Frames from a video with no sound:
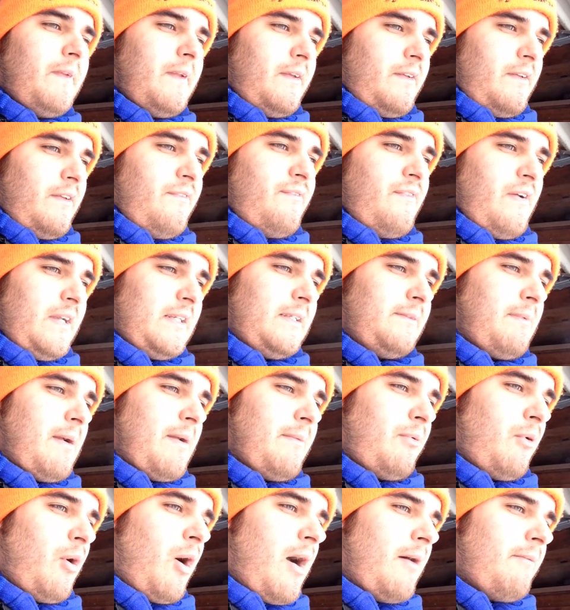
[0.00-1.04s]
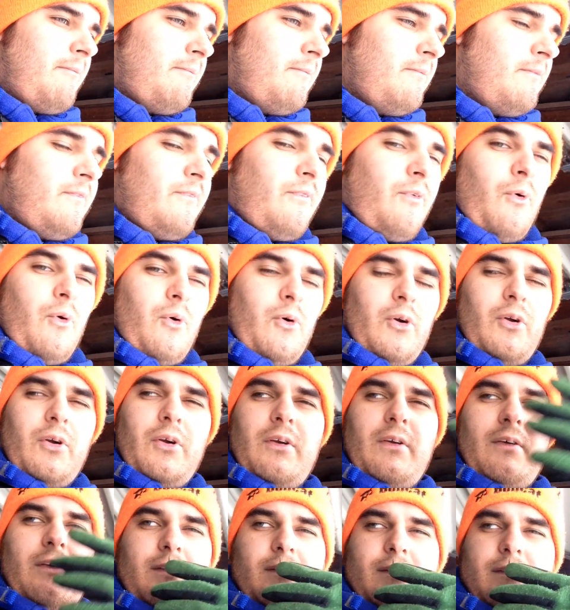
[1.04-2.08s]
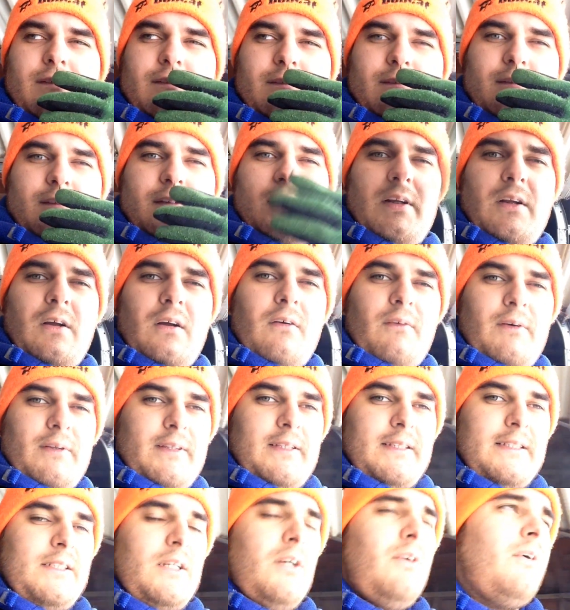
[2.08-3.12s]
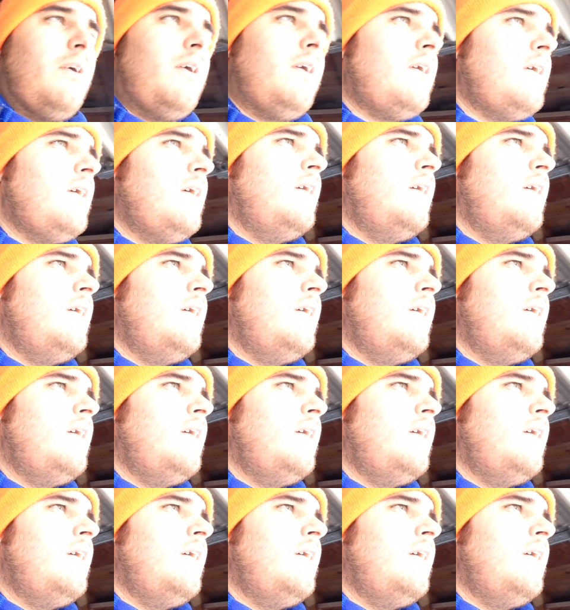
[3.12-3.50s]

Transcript: He fixed my problem for, you know, with the sewer.